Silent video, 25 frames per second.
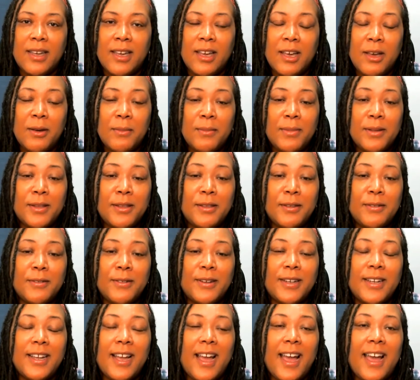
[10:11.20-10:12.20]
But the
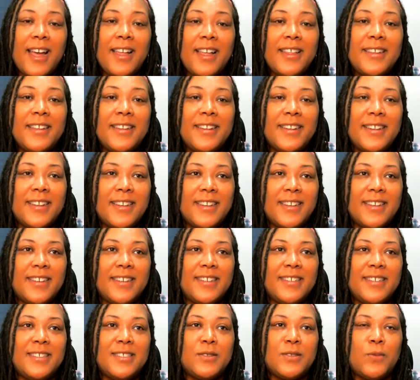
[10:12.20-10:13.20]
reality is,
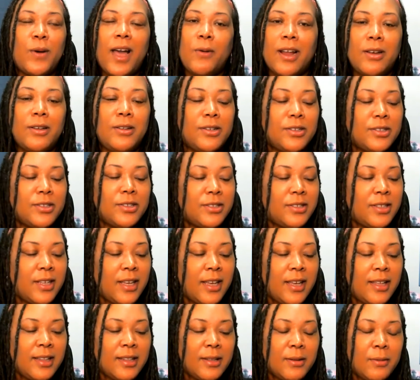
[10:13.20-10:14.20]
wow, when I
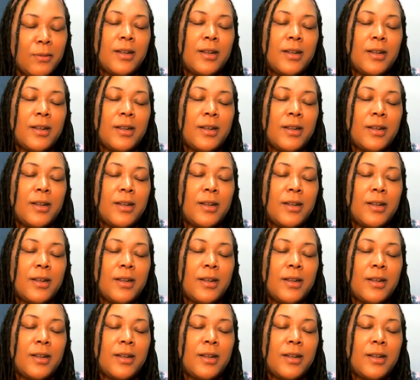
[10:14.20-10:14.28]
understand them,